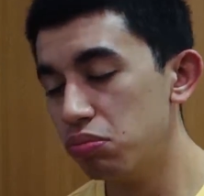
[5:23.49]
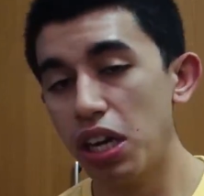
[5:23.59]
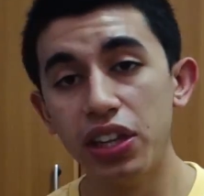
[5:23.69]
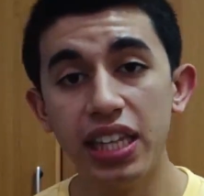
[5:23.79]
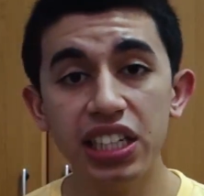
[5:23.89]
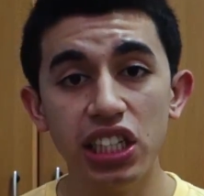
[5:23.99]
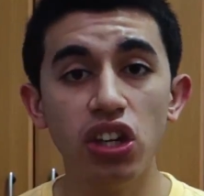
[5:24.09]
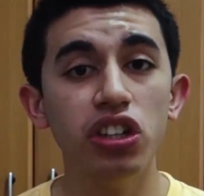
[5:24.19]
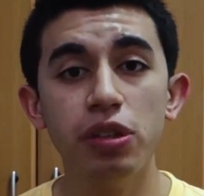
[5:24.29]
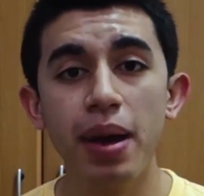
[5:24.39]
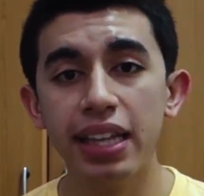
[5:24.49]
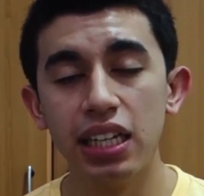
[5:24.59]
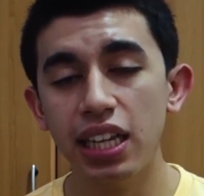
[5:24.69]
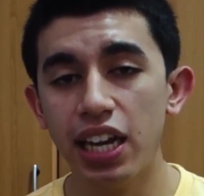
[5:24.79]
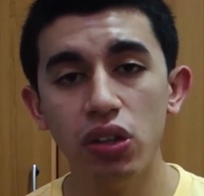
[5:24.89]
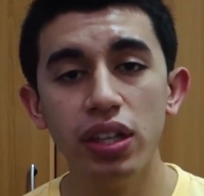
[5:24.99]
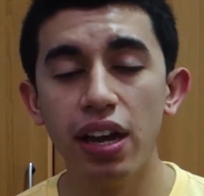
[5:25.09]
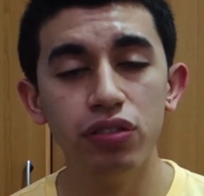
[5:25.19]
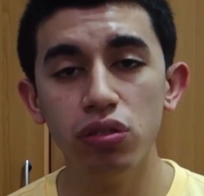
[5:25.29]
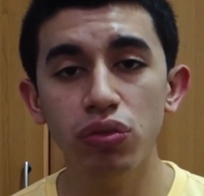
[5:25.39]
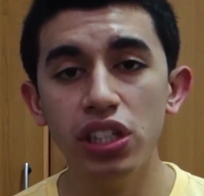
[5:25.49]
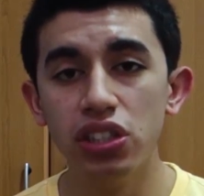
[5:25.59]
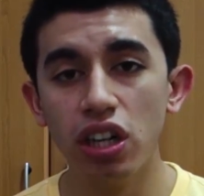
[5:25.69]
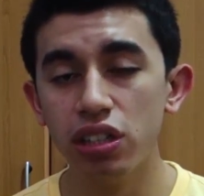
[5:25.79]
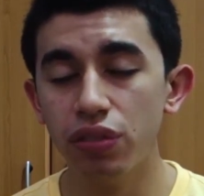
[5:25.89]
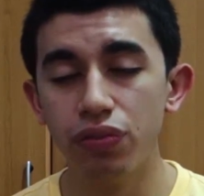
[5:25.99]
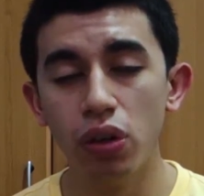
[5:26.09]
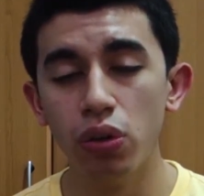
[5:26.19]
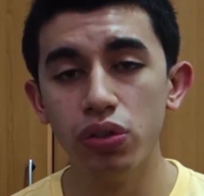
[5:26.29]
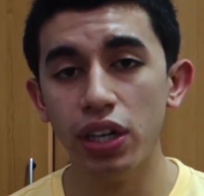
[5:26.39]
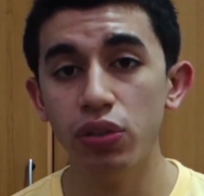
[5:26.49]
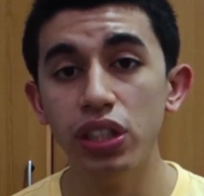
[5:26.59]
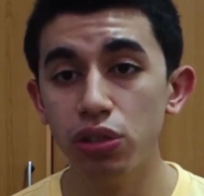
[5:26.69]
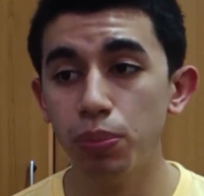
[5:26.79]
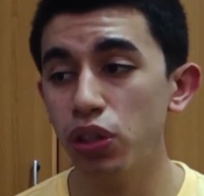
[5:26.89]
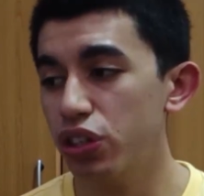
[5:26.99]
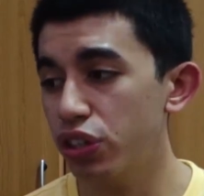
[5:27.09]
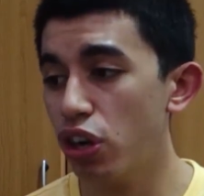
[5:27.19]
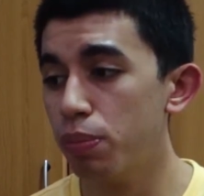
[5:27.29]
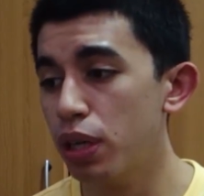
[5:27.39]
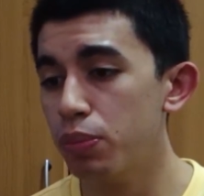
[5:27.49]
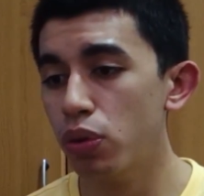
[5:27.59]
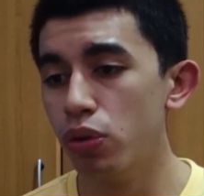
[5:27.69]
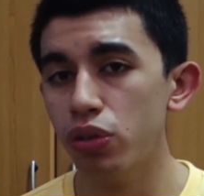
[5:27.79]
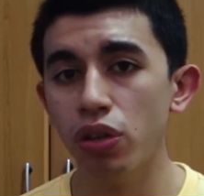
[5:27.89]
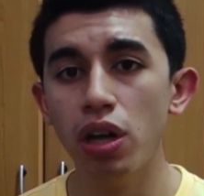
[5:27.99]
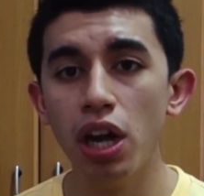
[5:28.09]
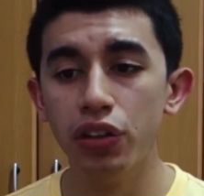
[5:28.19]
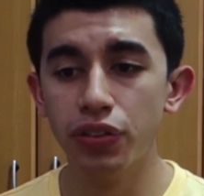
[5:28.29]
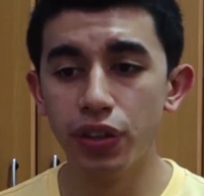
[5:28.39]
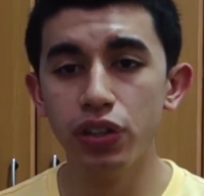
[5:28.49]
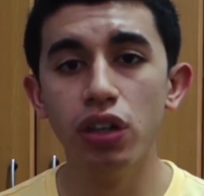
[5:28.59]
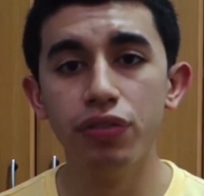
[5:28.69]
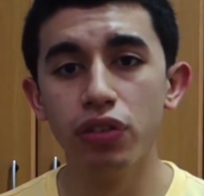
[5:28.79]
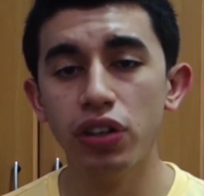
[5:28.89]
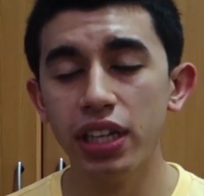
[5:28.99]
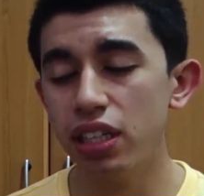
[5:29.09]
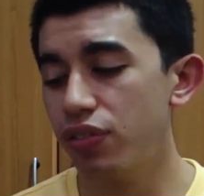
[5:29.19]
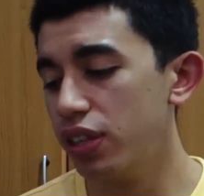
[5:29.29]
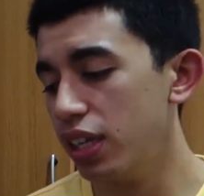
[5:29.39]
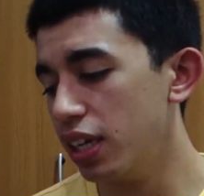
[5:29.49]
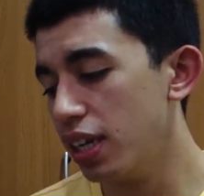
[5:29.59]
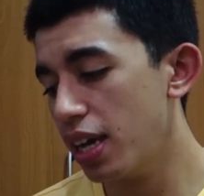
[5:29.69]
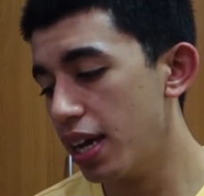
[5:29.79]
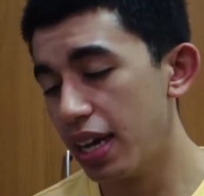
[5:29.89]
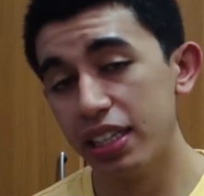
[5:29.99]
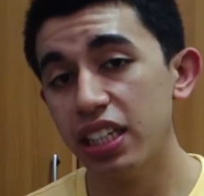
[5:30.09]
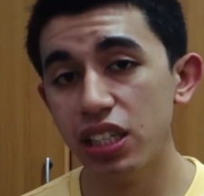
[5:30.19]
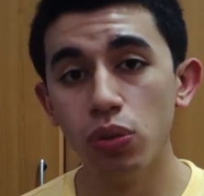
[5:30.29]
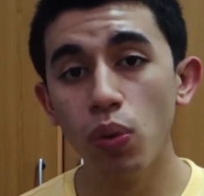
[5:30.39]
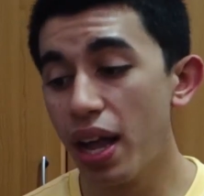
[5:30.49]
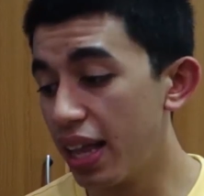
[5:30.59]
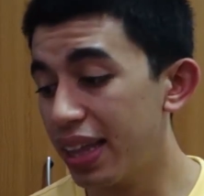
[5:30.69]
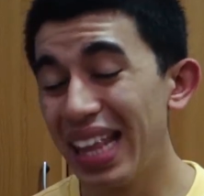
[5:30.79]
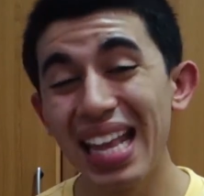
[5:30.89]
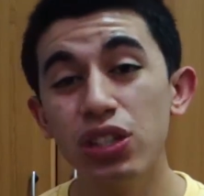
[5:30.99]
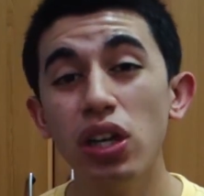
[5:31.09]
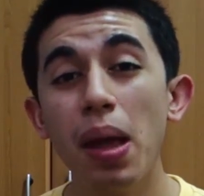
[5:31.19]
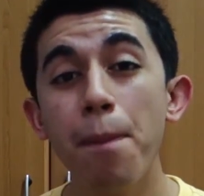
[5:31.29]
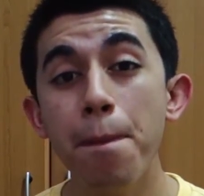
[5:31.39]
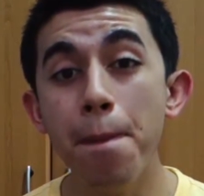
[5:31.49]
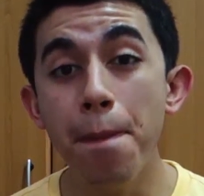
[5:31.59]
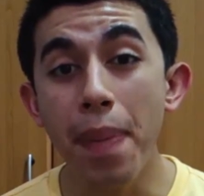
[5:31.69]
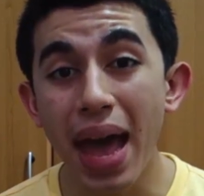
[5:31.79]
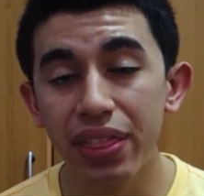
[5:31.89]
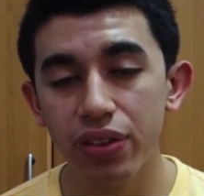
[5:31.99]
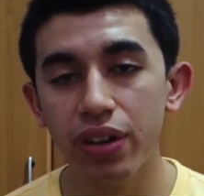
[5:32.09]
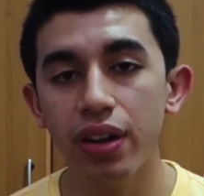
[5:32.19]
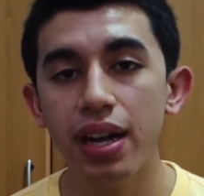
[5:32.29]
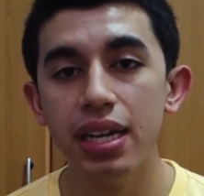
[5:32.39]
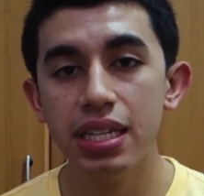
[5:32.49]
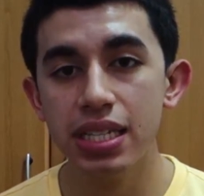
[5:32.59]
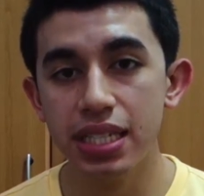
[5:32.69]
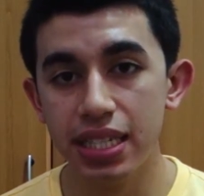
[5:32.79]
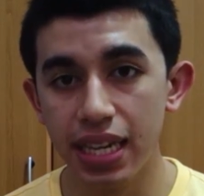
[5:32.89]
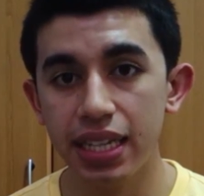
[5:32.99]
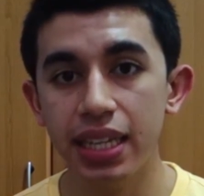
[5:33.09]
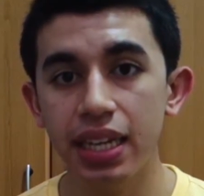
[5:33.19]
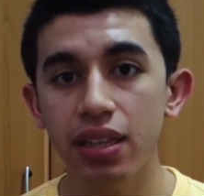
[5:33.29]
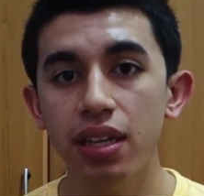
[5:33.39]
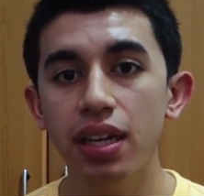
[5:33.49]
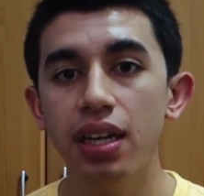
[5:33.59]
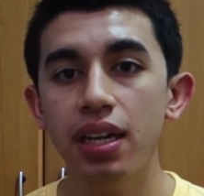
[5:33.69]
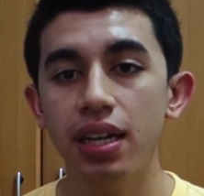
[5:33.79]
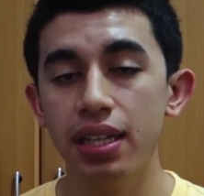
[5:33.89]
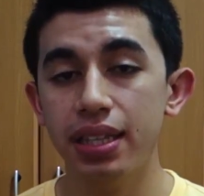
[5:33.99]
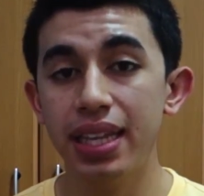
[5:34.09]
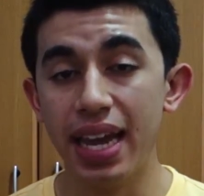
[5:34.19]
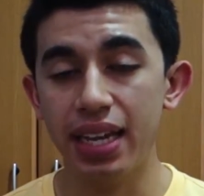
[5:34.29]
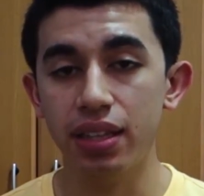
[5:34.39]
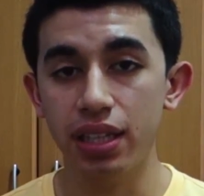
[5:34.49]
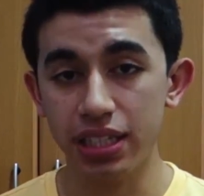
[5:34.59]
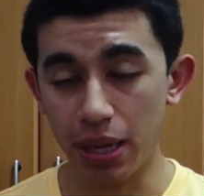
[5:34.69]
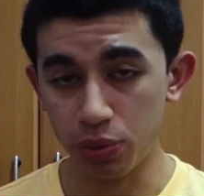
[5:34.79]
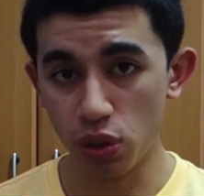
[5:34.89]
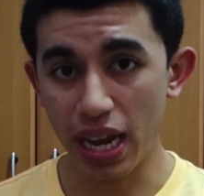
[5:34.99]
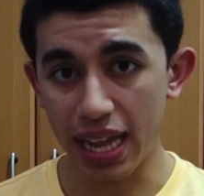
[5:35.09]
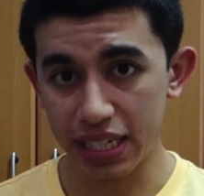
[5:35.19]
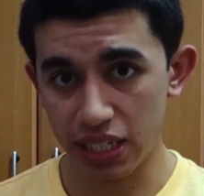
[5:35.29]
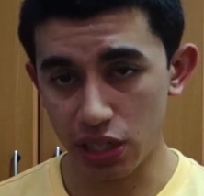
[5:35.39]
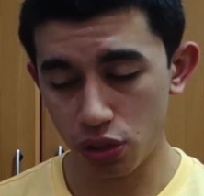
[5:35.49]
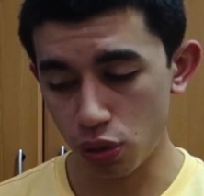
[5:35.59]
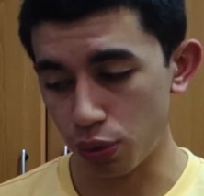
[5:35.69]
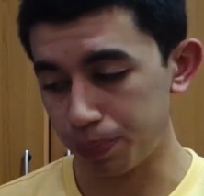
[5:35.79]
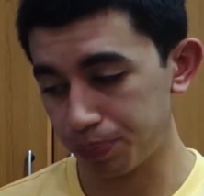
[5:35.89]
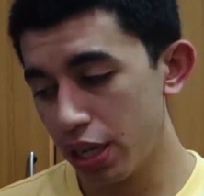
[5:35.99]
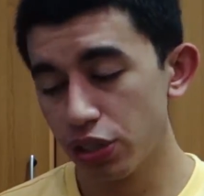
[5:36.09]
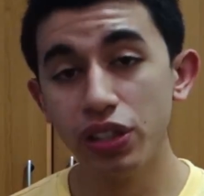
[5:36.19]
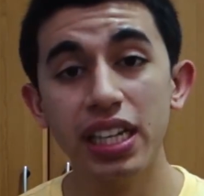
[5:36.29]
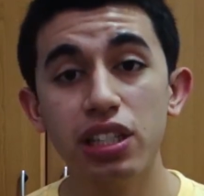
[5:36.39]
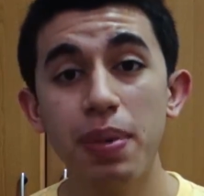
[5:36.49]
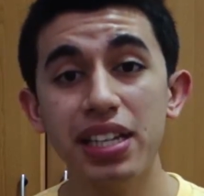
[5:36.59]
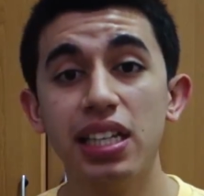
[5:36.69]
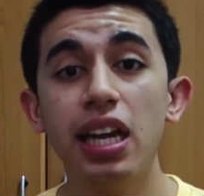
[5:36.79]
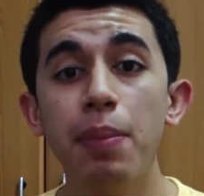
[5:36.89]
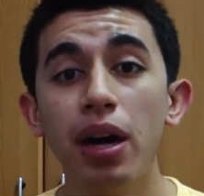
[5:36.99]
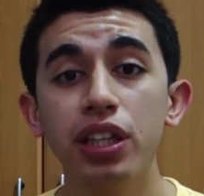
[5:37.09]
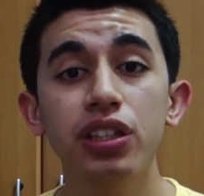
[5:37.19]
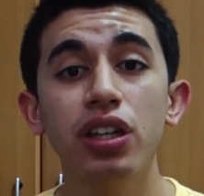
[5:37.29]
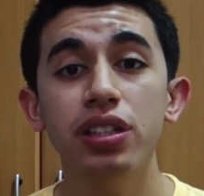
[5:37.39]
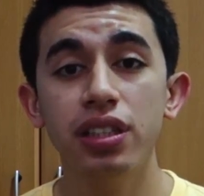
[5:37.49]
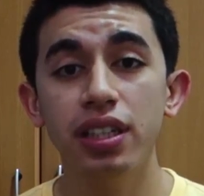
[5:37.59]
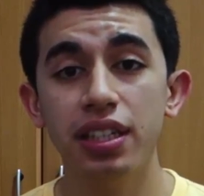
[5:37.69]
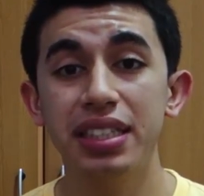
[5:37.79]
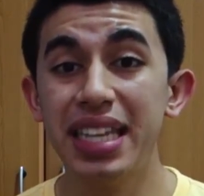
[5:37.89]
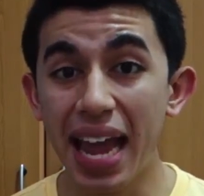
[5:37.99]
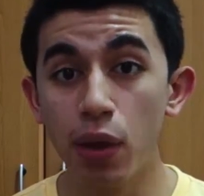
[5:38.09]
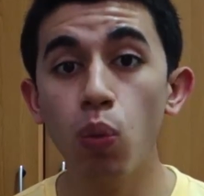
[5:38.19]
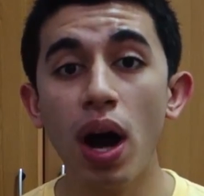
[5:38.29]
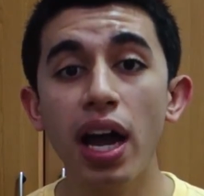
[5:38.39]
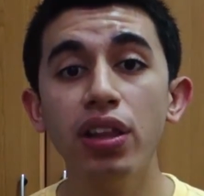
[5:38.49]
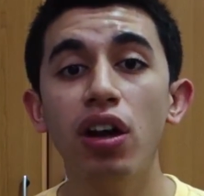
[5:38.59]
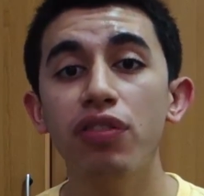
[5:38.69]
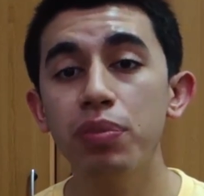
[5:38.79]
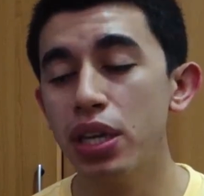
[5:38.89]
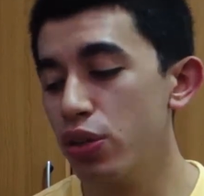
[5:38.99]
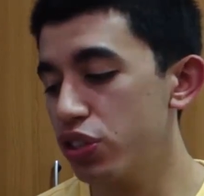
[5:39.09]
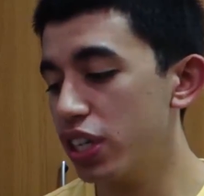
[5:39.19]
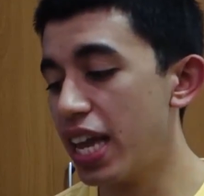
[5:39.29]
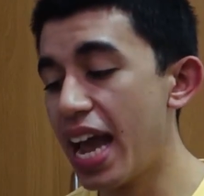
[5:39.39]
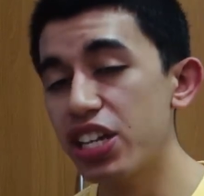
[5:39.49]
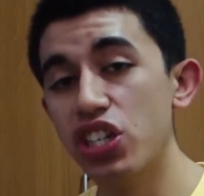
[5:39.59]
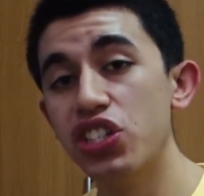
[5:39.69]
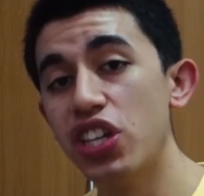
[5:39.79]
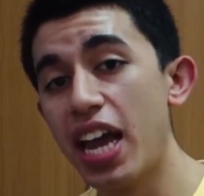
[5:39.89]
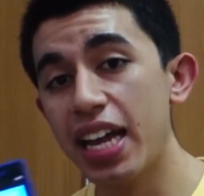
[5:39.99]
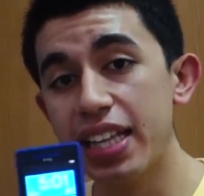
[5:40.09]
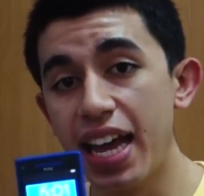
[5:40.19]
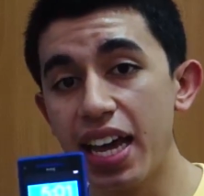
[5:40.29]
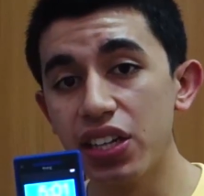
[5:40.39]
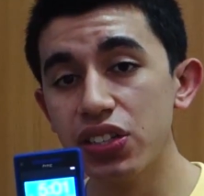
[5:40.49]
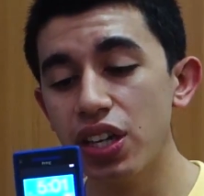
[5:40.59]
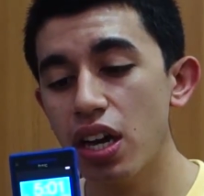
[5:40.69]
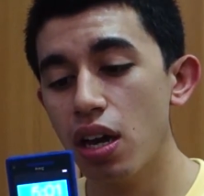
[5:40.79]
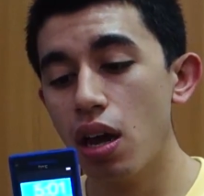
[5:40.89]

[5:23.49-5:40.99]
it does that automatically. I don't have to restart the phone, or I don't need to put it in airplane mode or turn off connectivity. It does it well, and it's got a better signal than the Samsung Galaxy S2. So that's basically about it on the day one of me using the HTC 8X.